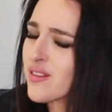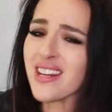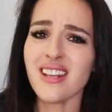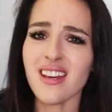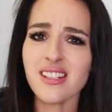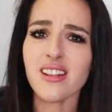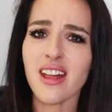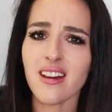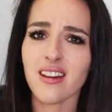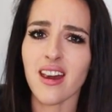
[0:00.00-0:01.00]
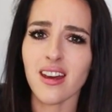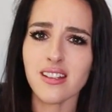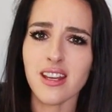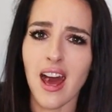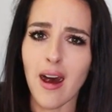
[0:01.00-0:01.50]
it tasted like a
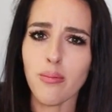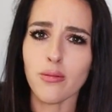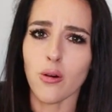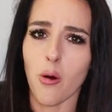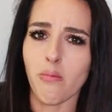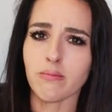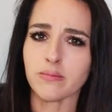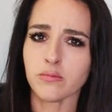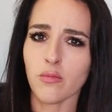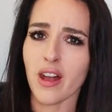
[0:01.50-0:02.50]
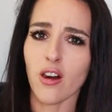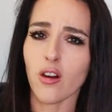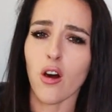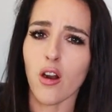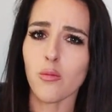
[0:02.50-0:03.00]
candy apple, like a
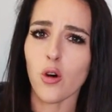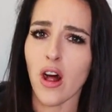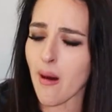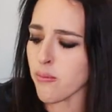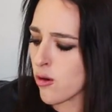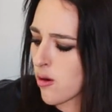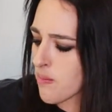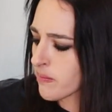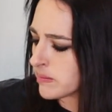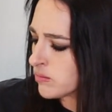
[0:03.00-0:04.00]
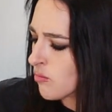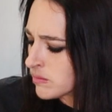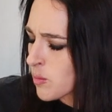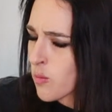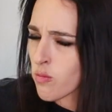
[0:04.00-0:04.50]
caramel apple.
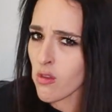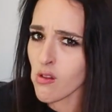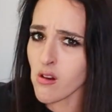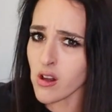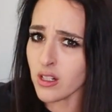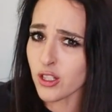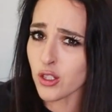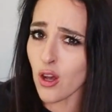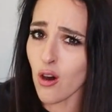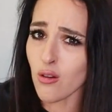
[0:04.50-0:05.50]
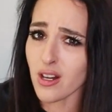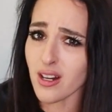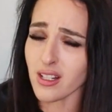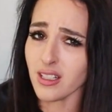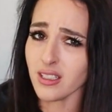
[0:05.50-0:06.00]
It's so
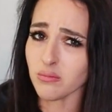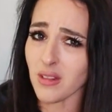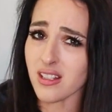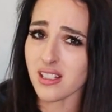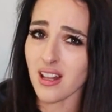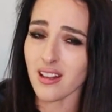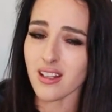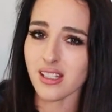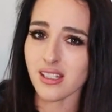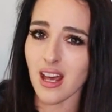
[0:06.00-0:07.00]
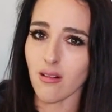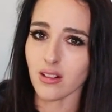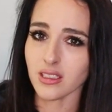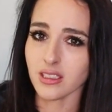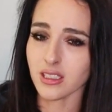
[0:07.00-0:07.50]
good. It's slightly
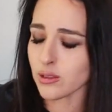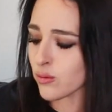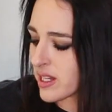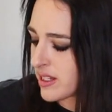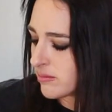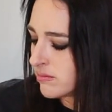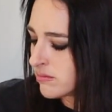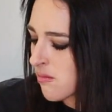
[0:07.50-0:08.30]
sour and sweet.